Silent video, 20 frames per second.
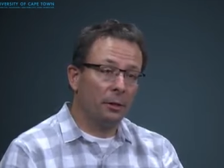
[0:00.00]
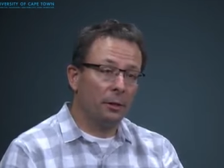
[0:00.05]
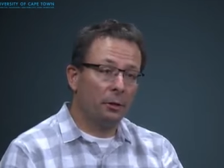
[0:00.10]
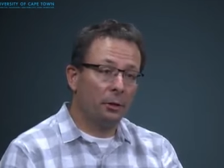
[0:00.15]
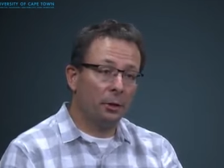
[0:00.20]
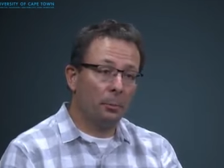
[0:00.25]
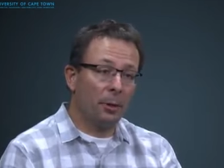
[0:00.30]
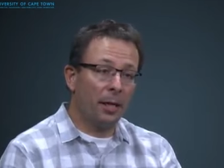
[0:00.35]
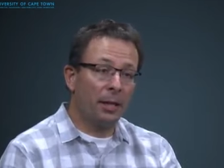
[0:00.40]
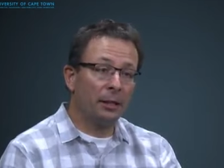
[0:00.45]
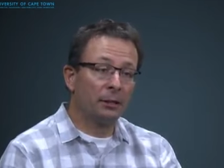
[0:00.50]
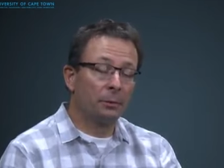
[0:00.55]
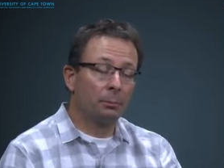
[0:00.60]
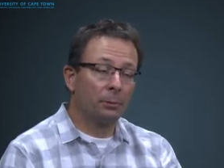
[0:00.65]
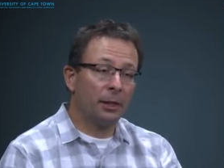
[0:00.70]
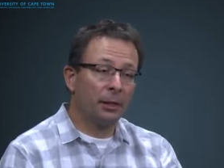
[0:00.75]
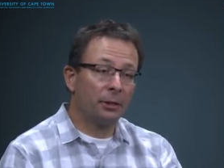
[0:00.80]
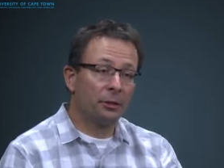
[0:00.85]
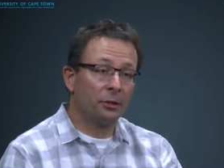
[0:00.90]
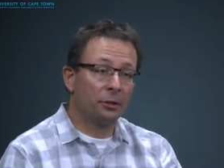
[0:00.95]
on the main
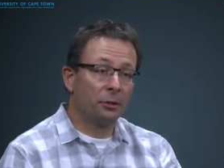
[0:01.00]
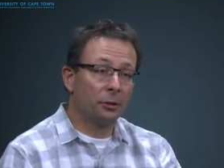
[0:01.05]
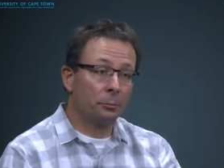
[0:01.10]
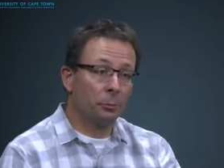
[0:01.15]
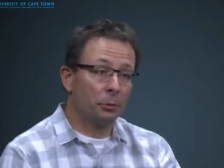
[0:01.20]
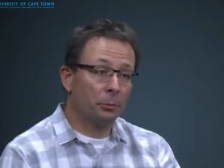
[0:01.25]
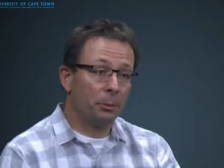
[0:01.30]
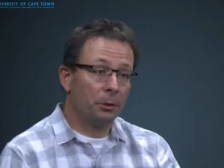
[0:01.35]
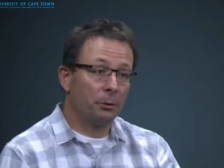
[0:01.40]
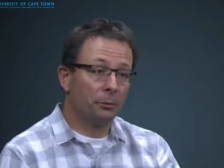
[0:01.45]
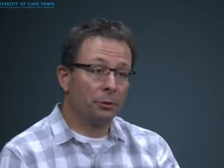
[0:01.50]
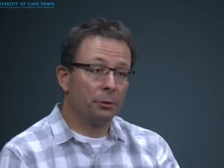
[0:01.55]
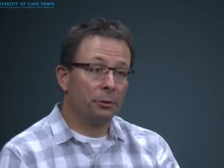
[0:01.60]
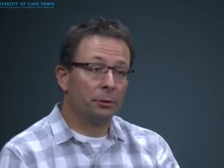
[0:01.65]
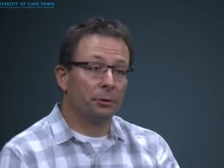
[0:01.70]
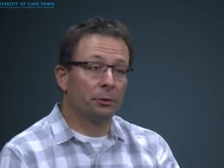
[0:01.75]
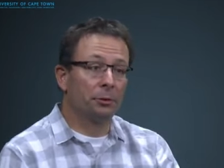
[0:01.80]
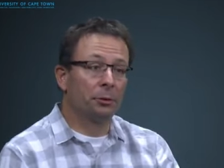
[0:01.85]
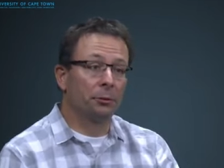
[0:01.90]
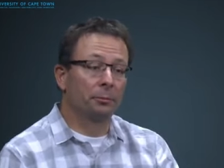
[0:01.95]
supply system would be
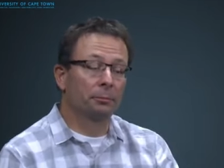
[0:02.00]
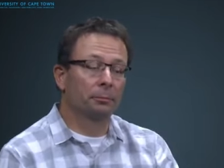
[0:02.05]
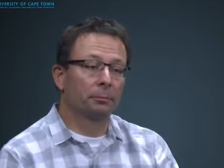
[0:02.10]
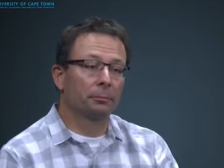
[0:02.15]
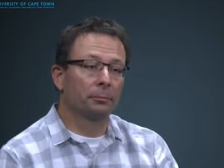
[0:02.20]
reduced.